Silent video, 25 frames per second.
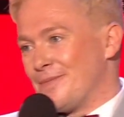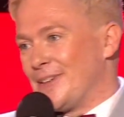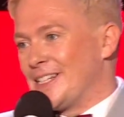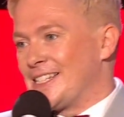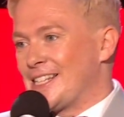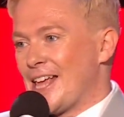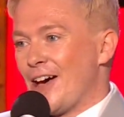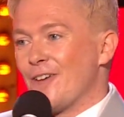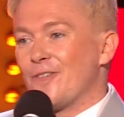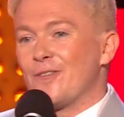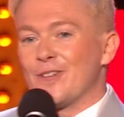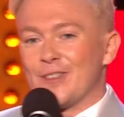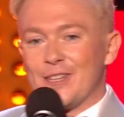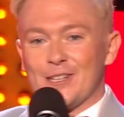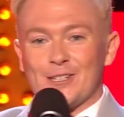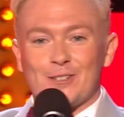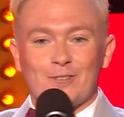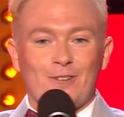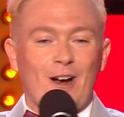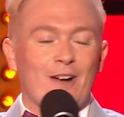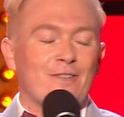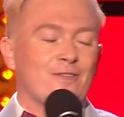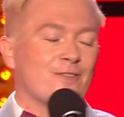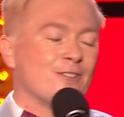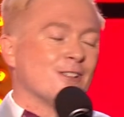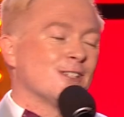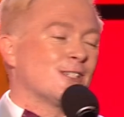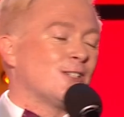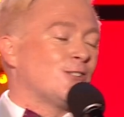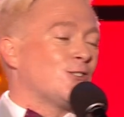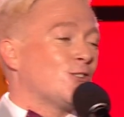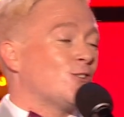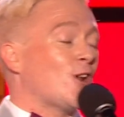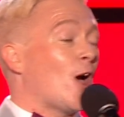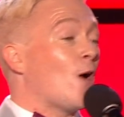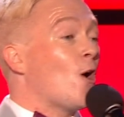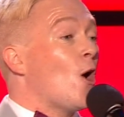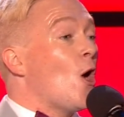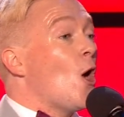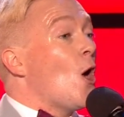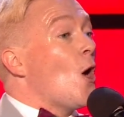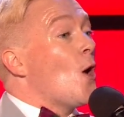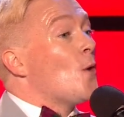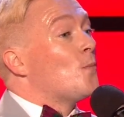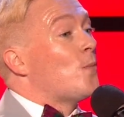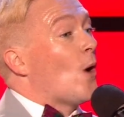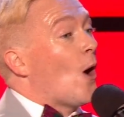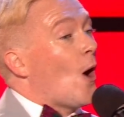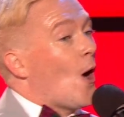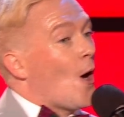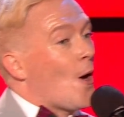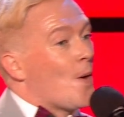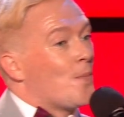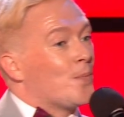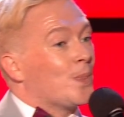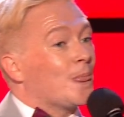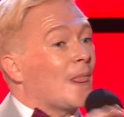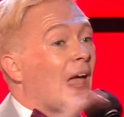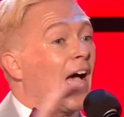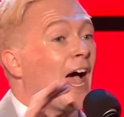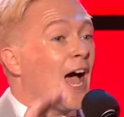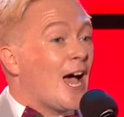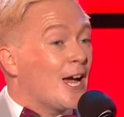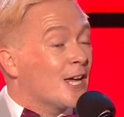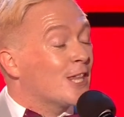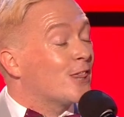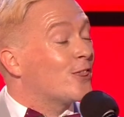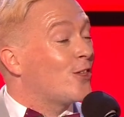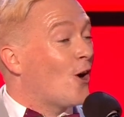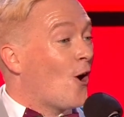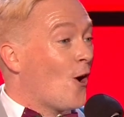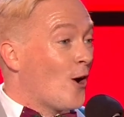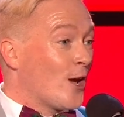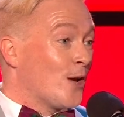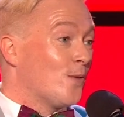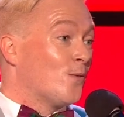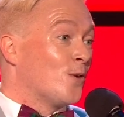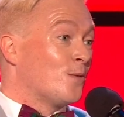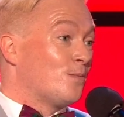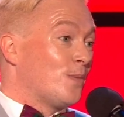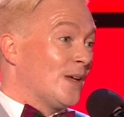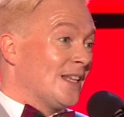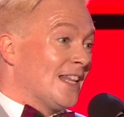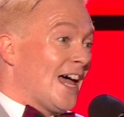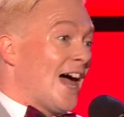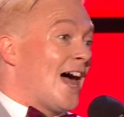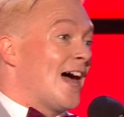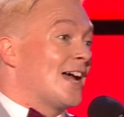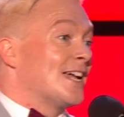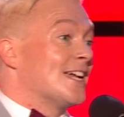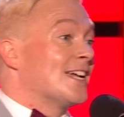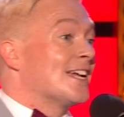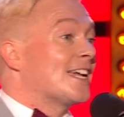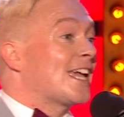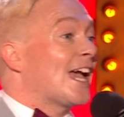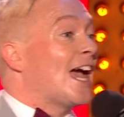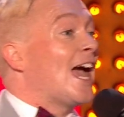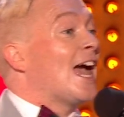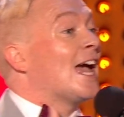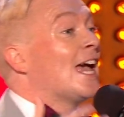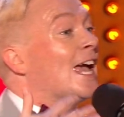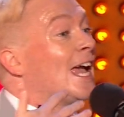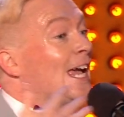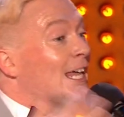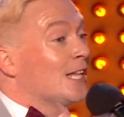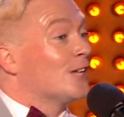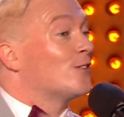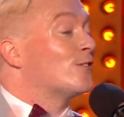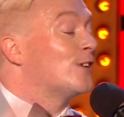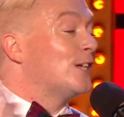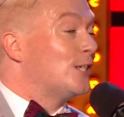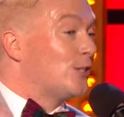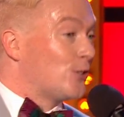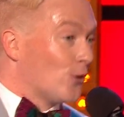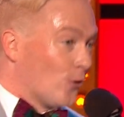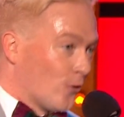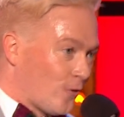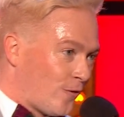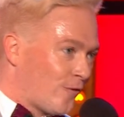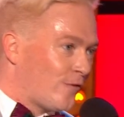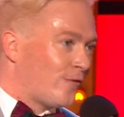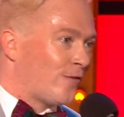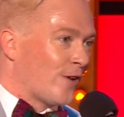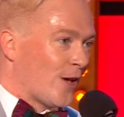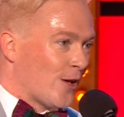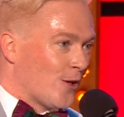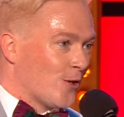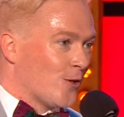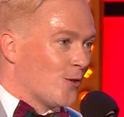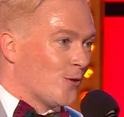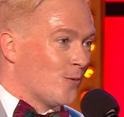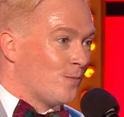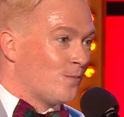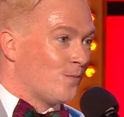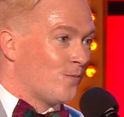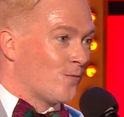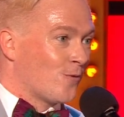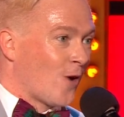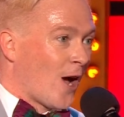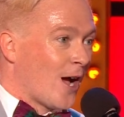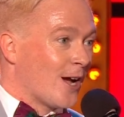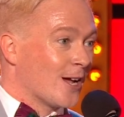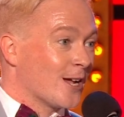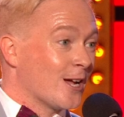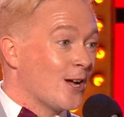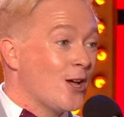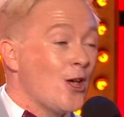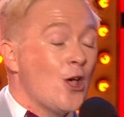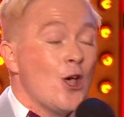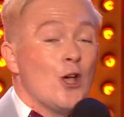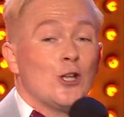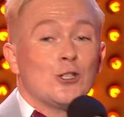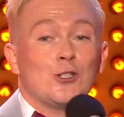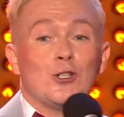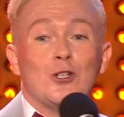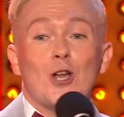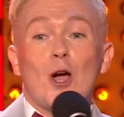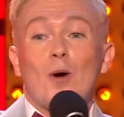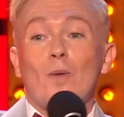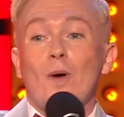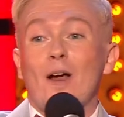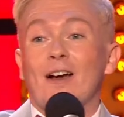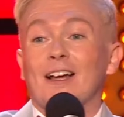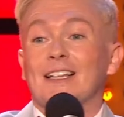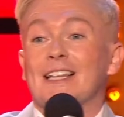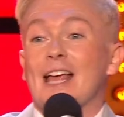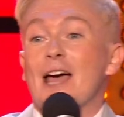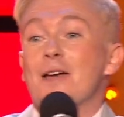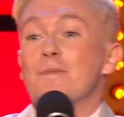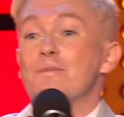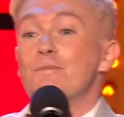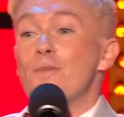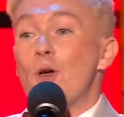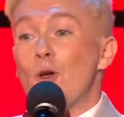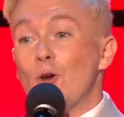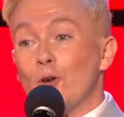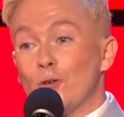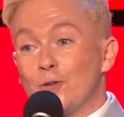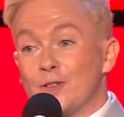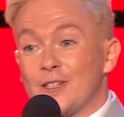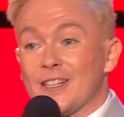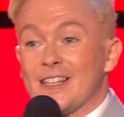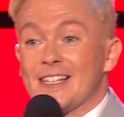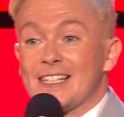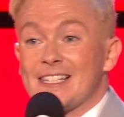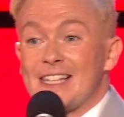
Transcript: myself with this reference, I do know. But I thought it would be like a Hilary Duff film, right? Do you know where I'd like move to the